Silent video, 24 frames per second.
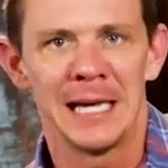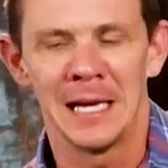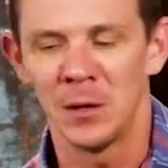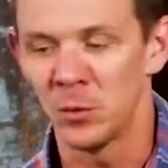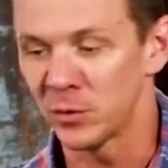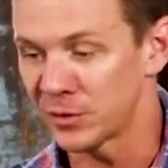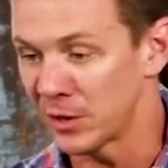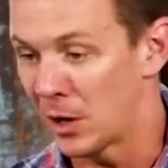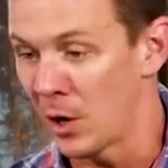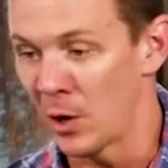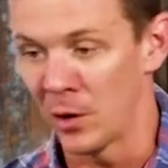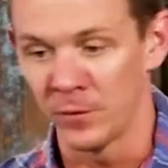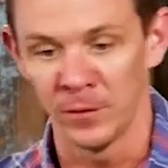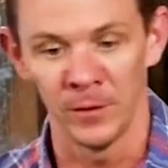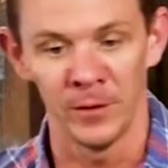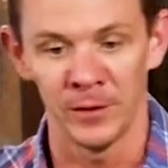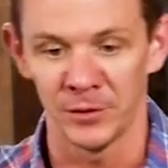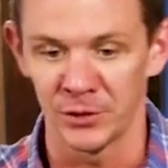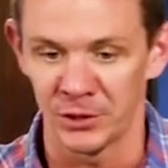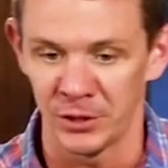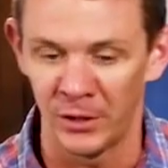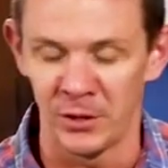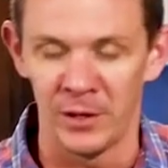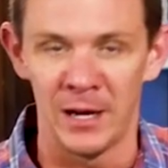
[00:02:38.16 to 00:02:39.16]
It was
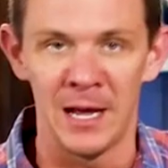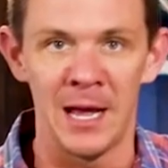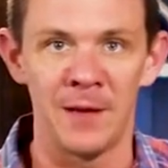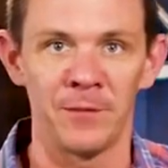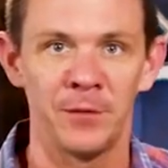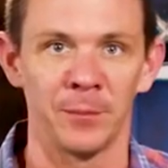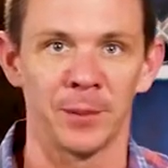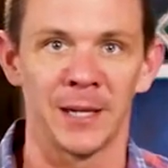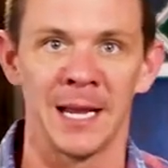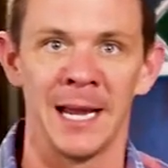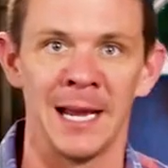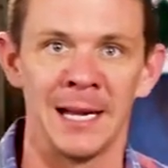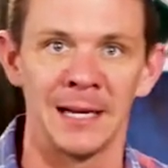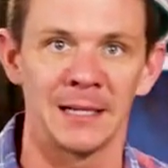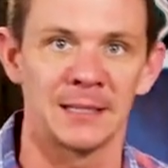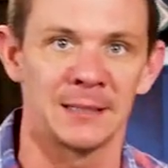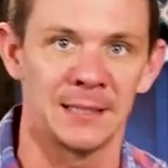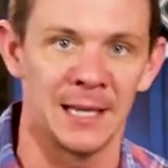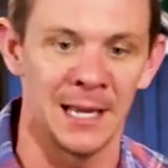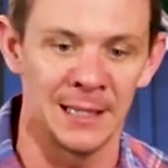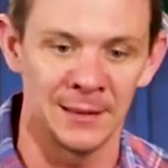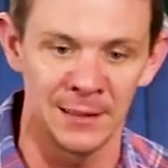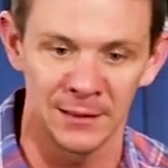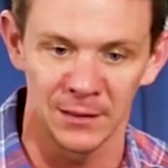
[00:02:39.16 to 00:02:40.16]
over. Sure enough, the mechanic
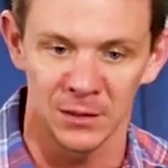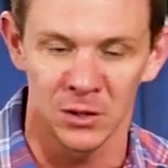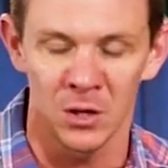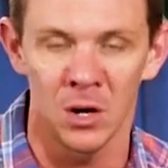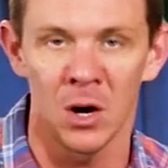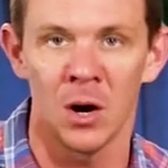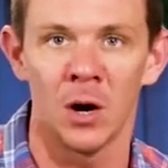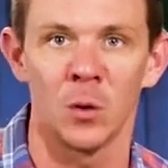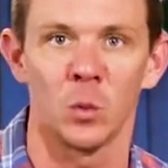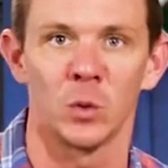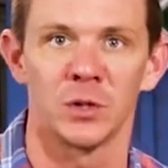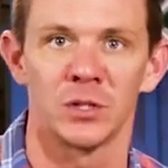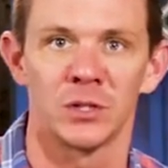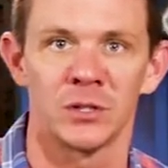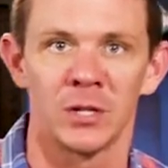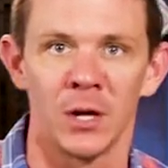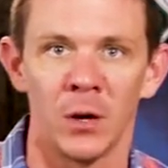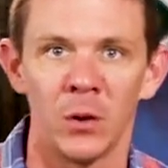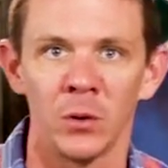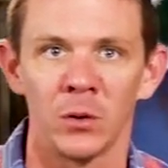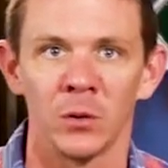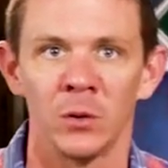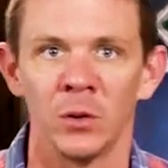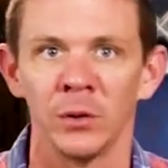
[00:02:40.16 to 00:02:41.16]
said that the car was
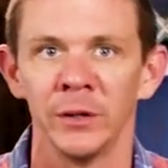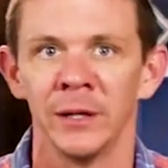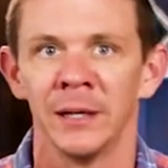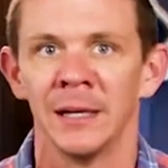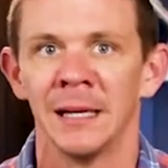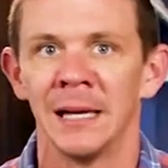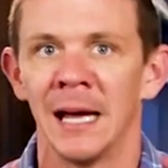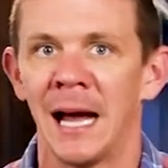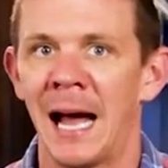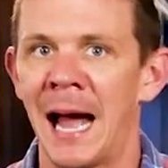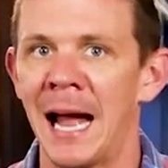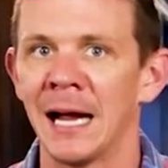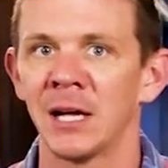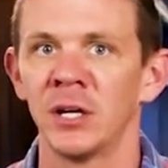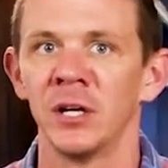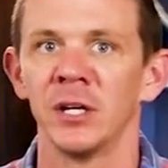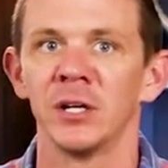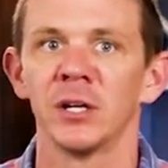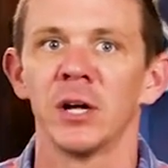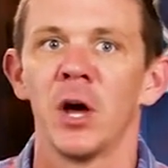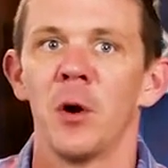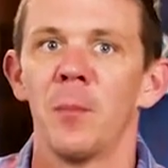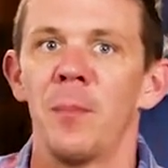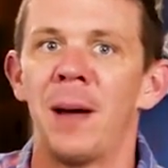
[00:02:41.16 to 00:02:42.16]
totaled. I
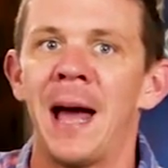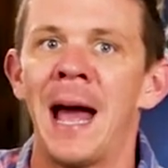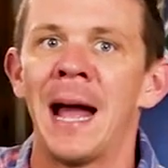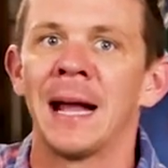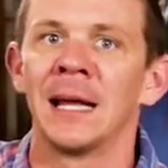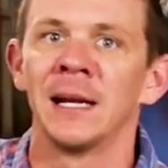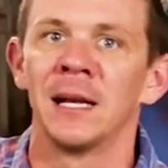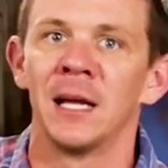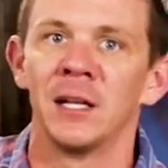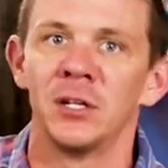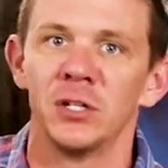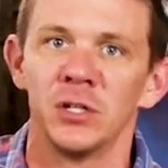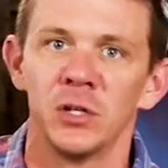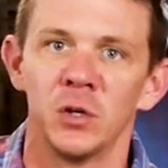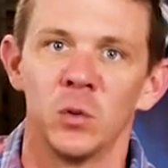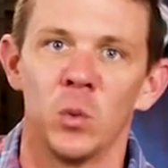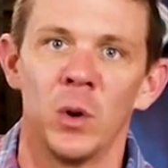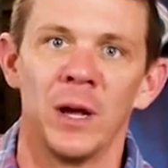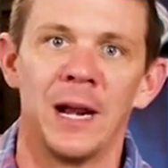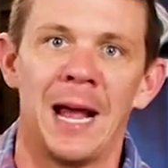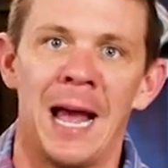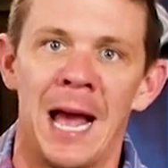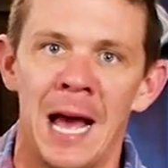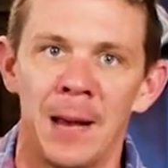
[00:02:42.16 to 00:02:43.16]
couldn't go back and undo
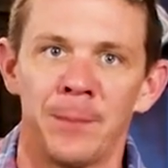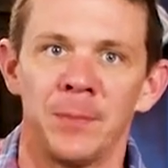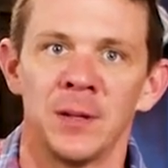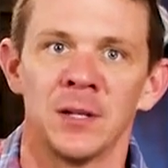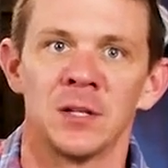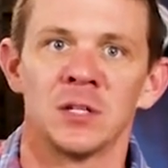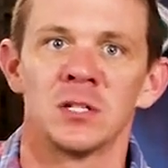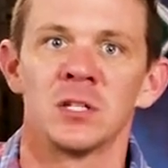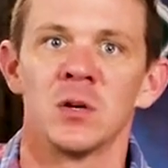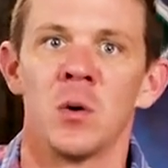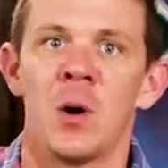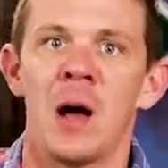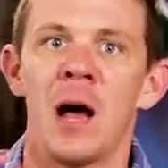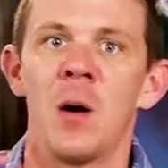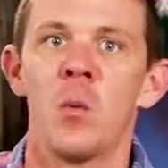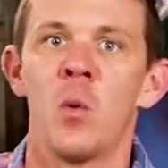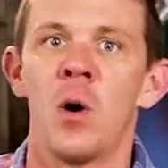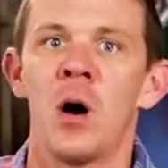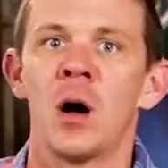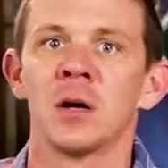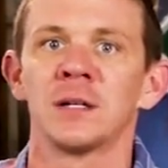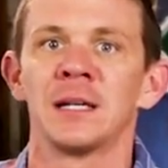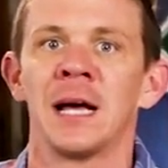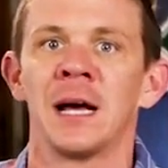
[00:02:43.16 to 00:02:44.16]
what happened, so I
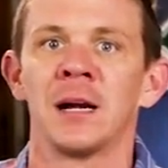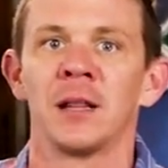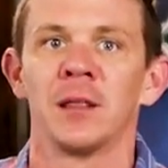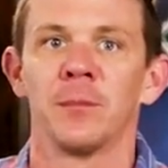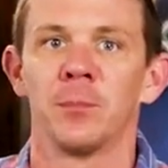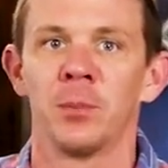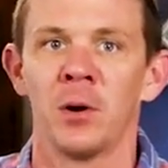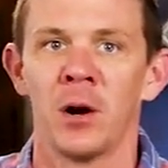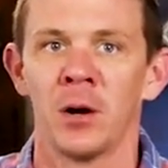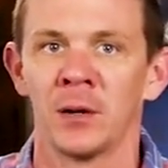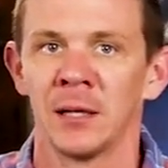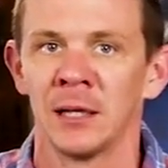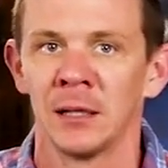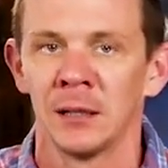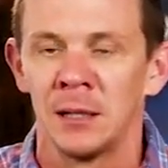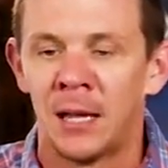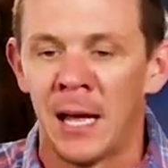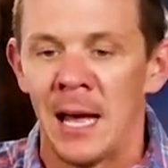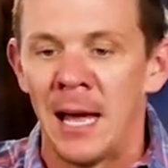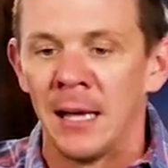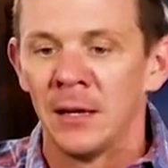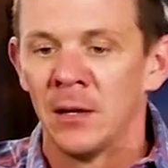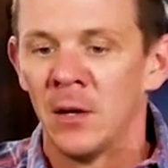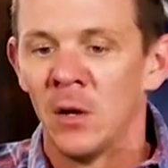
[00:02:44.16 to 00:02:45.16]
walked out of the parking
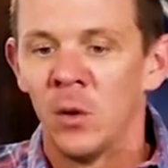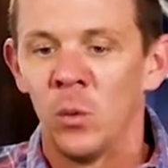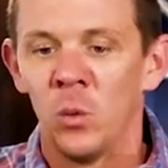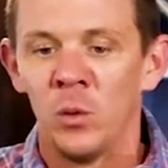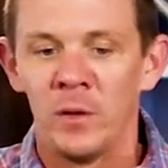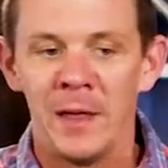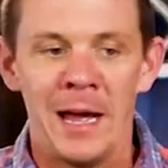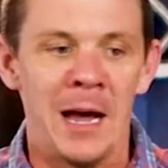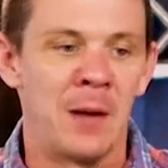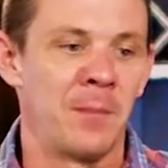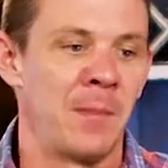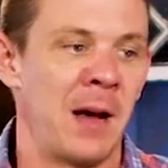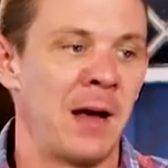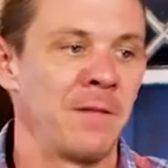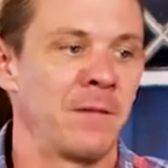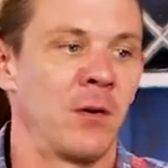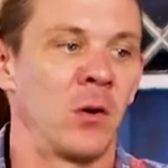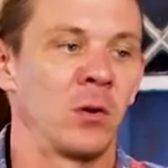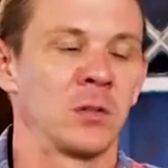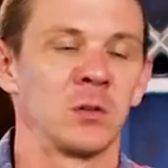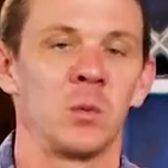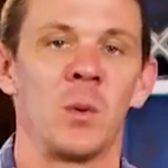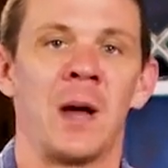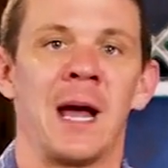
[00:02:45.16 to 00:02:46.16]
lot without my
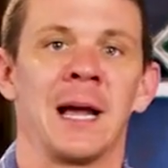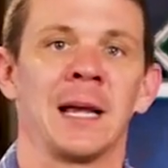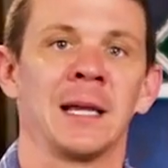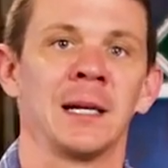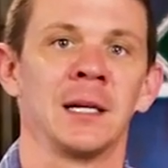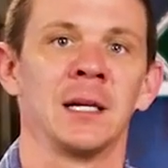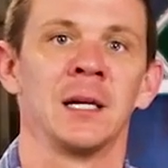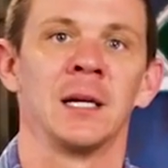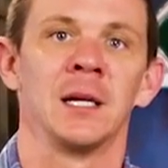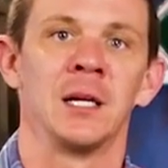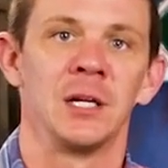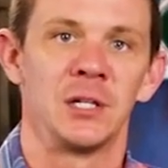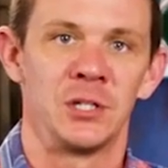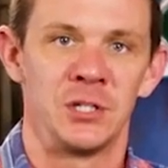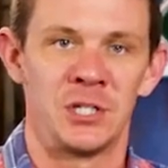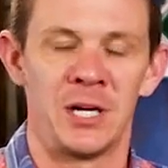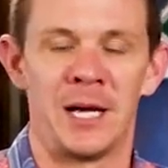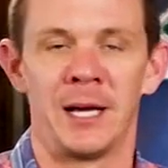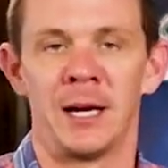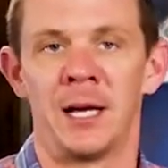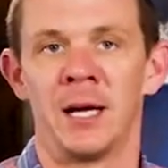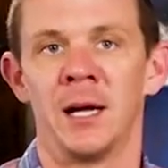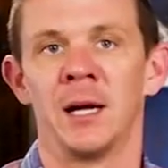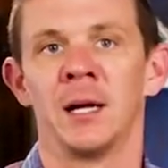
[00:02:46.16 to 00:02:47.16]
Volkswagen
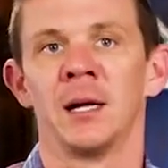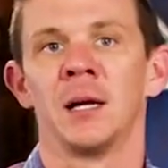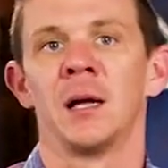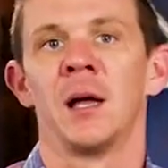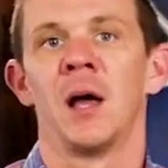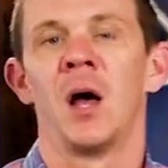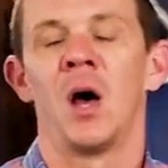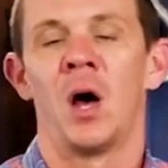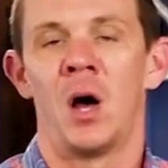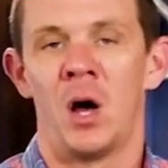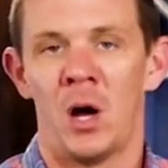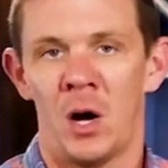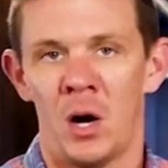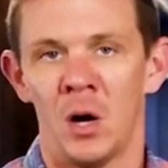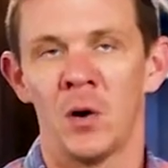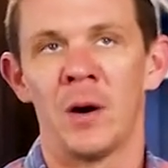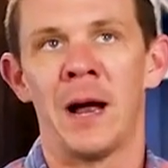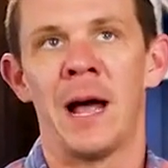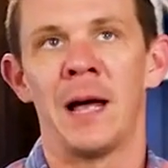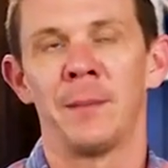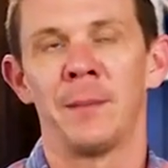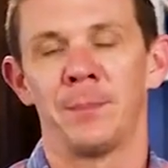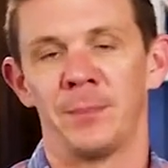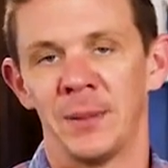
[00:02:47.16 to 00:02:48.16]
Jetta.
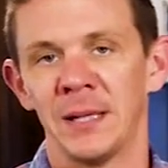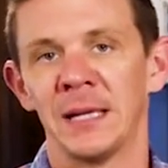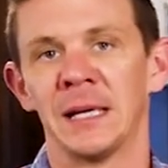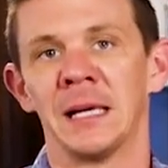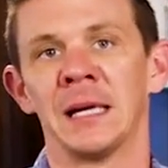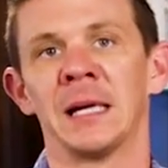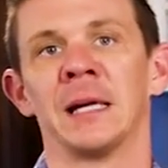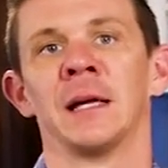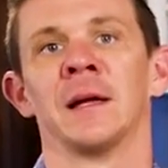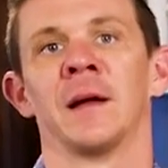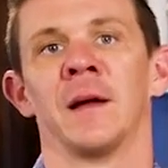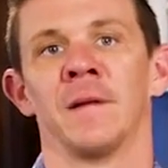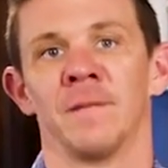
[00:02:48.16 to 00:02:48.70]
RIP